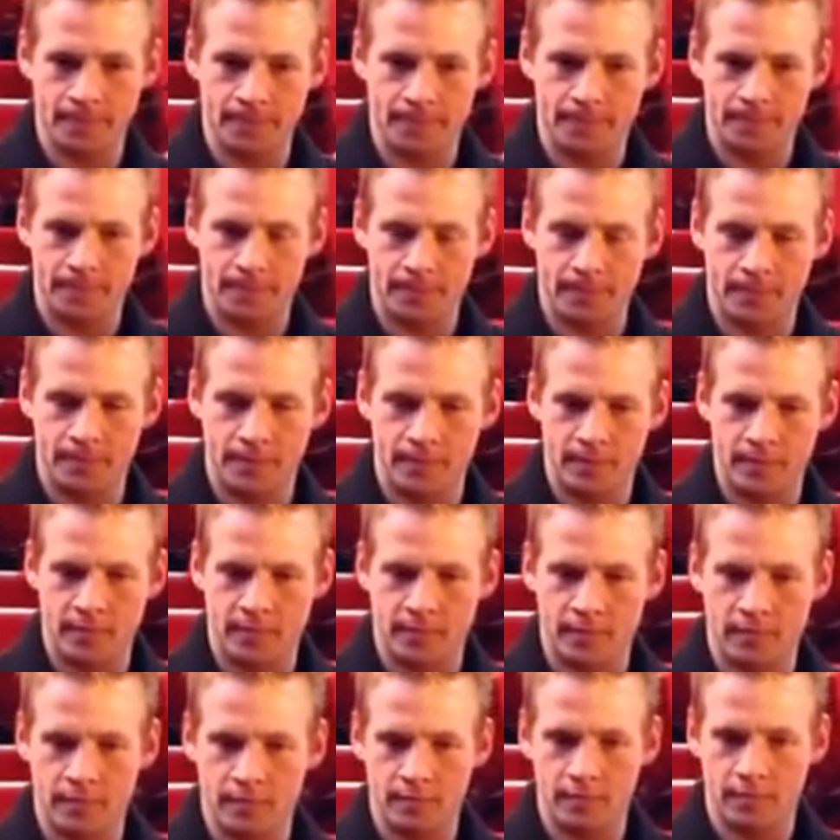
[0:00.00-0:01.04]

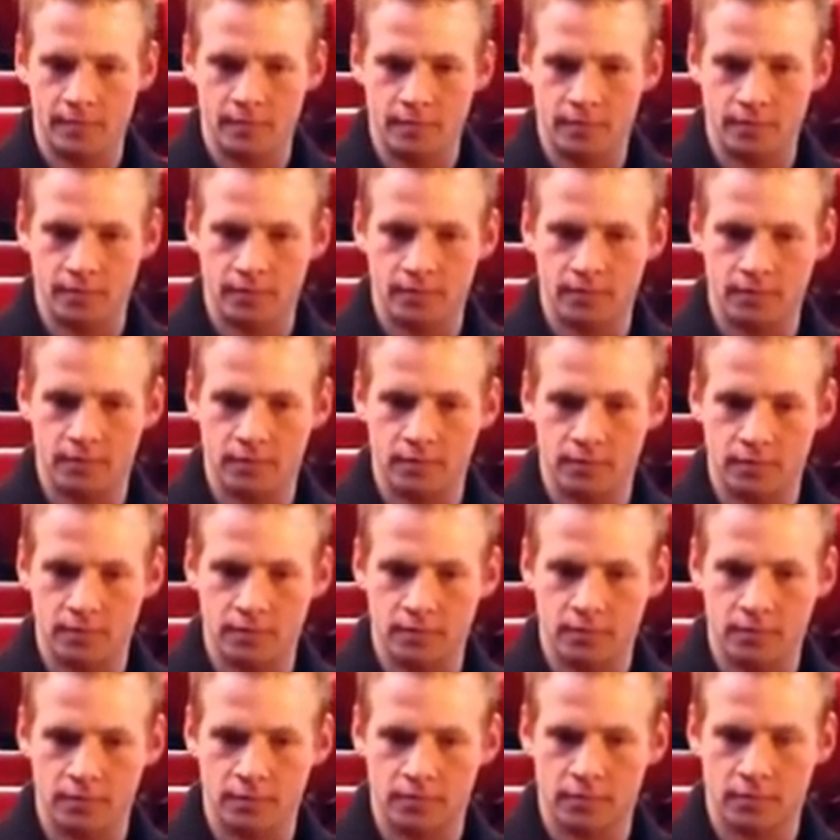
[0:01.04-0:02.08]

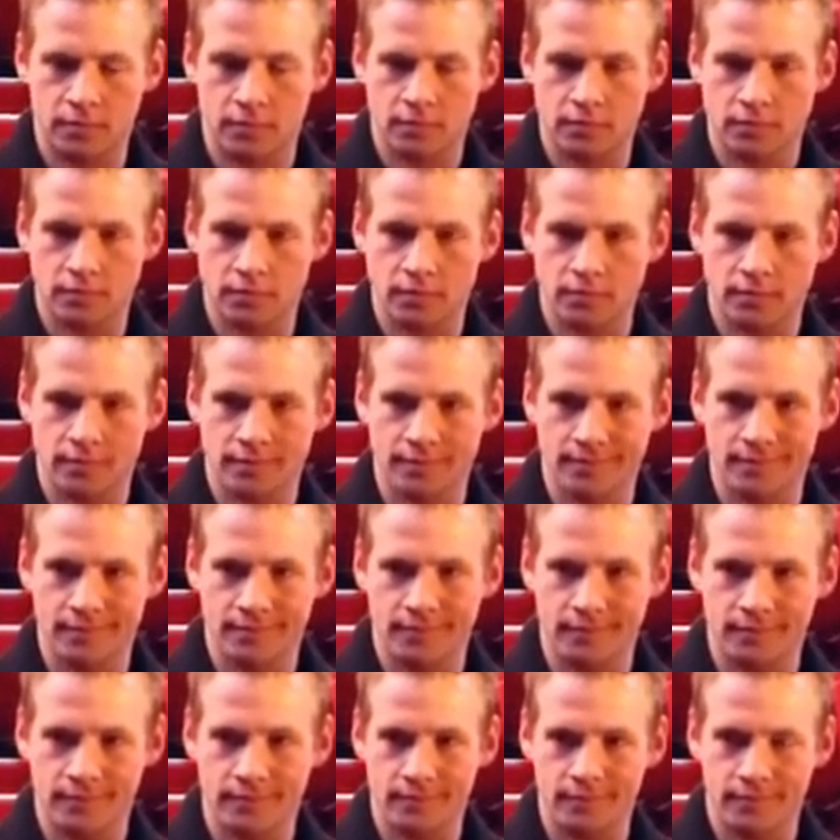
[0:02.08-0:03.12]

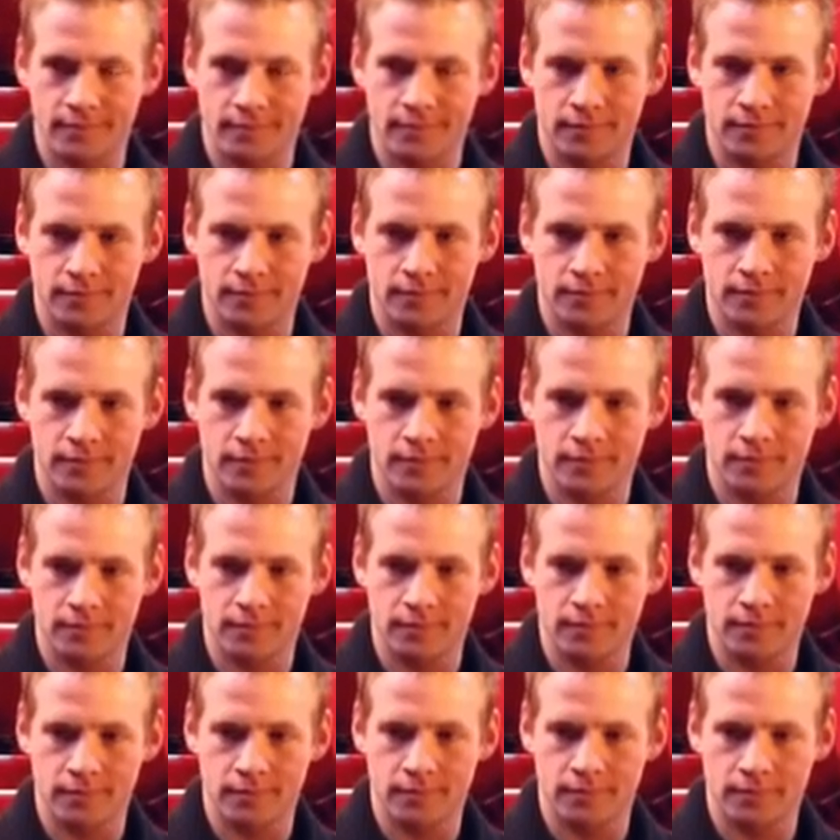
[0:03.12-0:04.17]

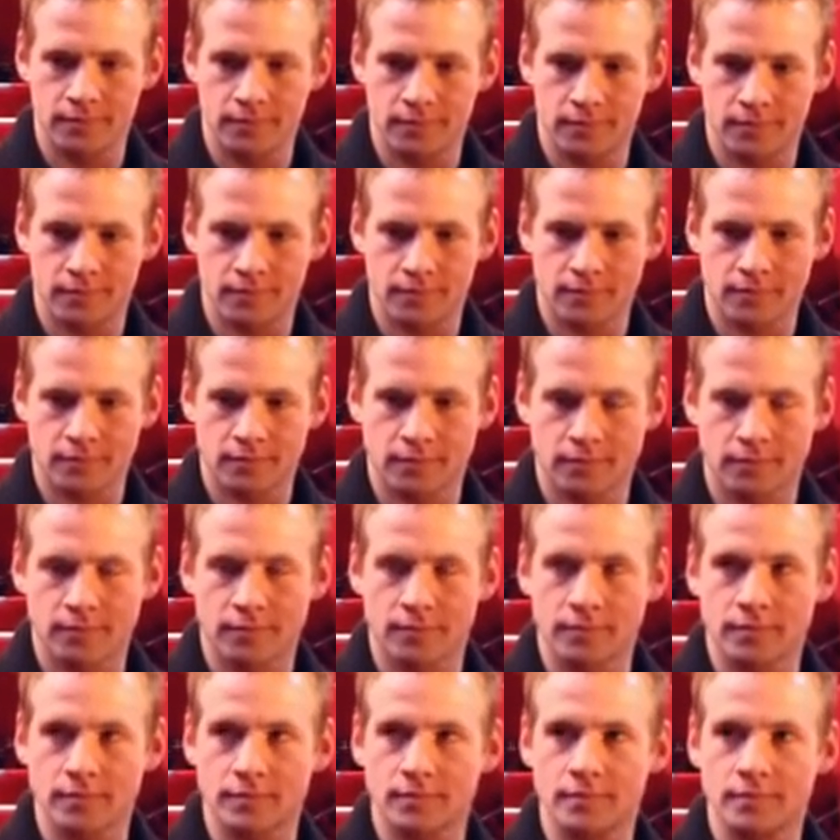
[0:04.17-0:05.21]

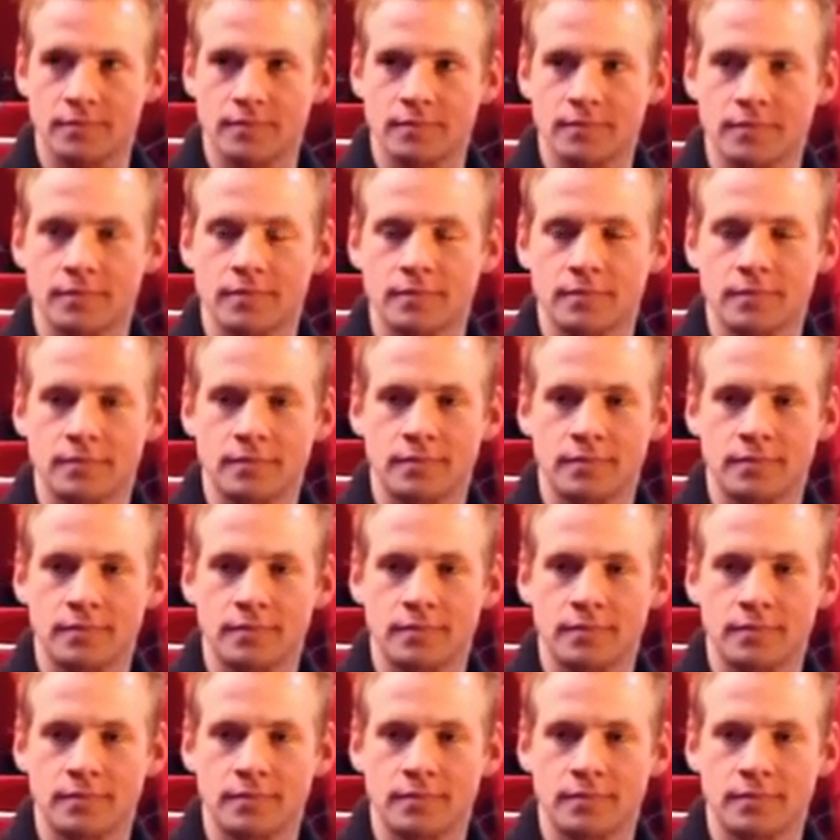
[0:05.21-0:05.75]
(not speaking)